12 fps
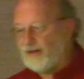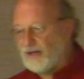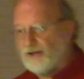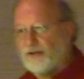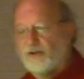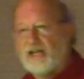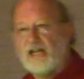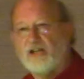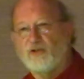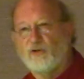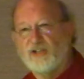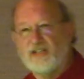other
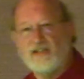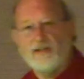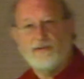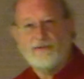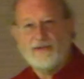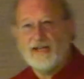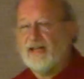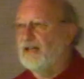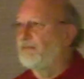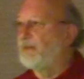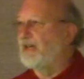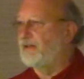interesting thing
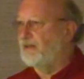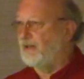about